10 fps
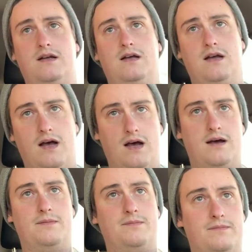
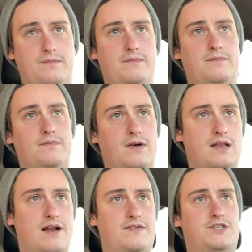A
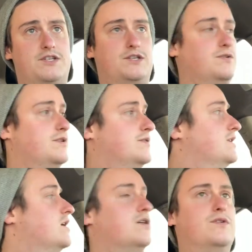lot of it's just who you
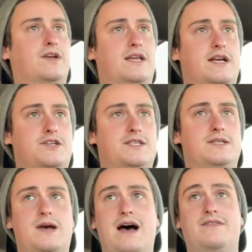know, the connections
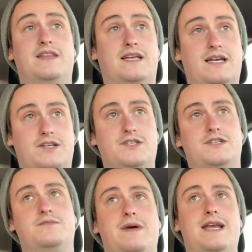you have, and the connections
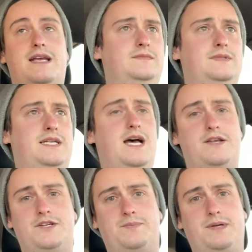you make. Yeah,
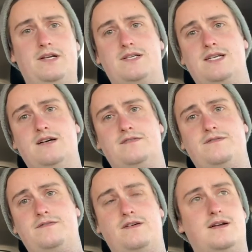just be yourself,
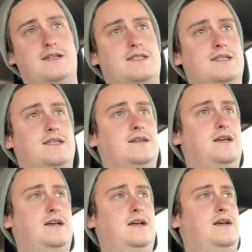honestly.
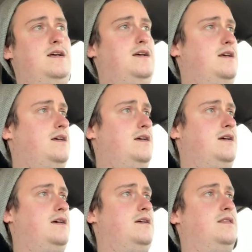
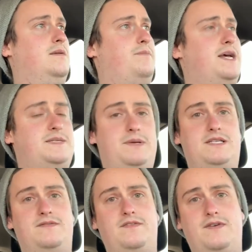The best piece
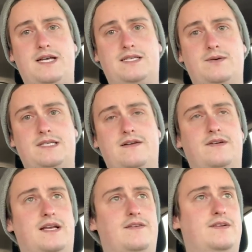of advice I was ever
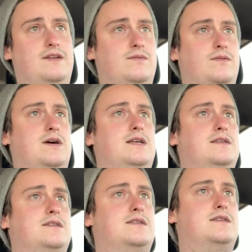given was